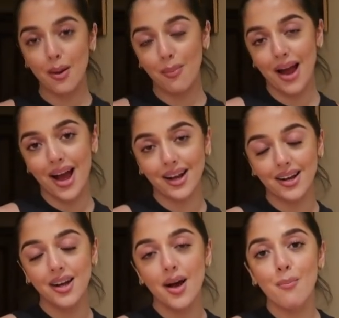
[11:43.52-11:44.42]
and a black
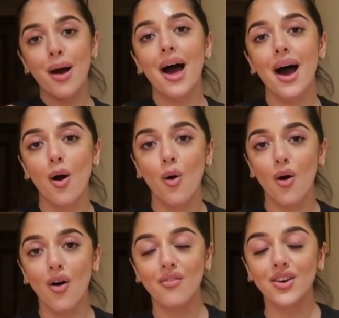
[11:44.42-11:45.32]
pair
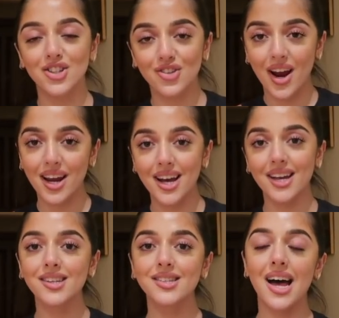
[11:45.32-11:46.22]
of
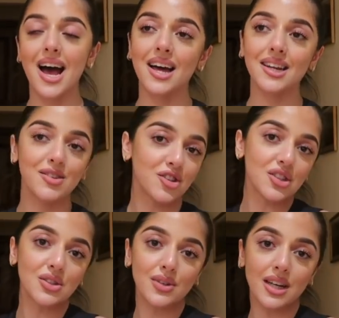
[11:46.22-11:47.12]
trainers, and it was
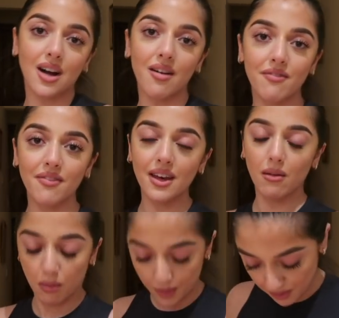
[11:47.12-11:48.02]
just a really comfy,
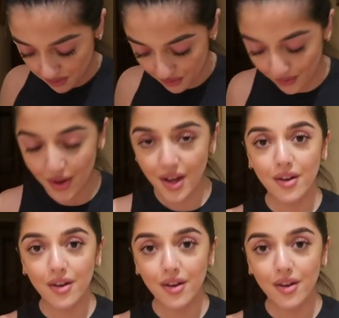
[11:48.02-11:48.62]
oh my god, wonderful,